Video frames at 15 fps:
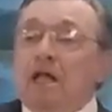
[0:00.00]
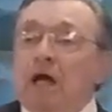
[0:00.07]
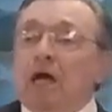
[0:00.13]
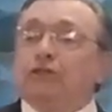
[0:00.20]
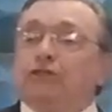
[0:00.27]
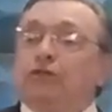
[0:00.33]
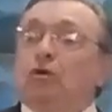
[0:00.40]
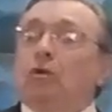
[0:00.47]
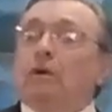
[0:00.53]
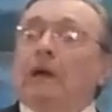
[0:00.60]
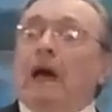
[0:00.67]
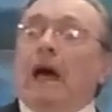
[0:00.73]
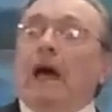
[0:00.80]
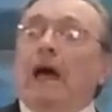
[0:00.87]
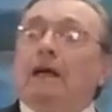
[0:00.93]
That you and
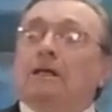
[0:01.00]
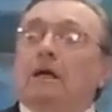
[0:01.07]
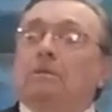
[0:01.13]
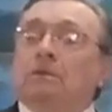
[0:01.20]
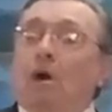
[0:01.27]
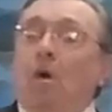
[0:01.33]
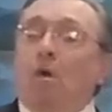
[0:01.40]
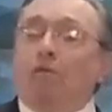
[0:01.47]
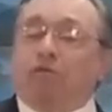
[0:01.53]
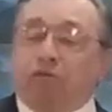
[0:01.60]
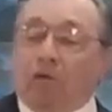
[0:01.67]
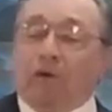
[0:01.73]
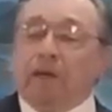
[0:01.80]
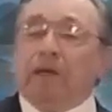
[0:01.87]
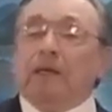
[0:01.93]
I could go
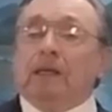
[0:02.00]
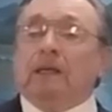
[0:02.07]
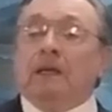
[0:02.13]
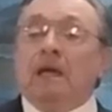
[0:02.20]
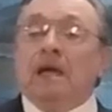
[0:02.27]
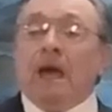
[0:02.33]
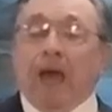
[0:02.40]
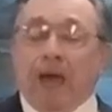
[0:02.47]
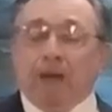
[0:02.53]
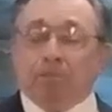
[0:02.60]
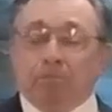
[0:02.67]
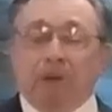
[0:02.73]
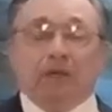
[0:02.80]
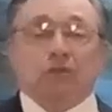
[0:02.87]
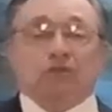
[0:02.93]
free
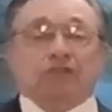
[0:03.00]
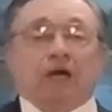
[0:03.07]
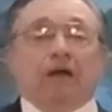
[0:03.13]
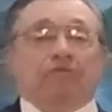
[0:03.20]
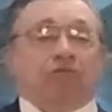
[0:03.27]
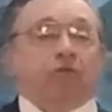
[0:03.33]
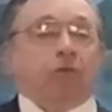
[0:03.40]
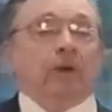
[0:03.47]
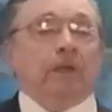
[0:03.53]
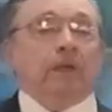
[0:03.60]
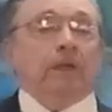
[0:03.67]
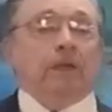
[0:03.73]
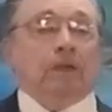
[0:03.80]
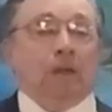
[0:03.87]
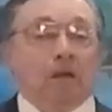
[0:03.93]
and be set
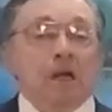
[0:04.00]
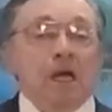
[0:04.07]
free.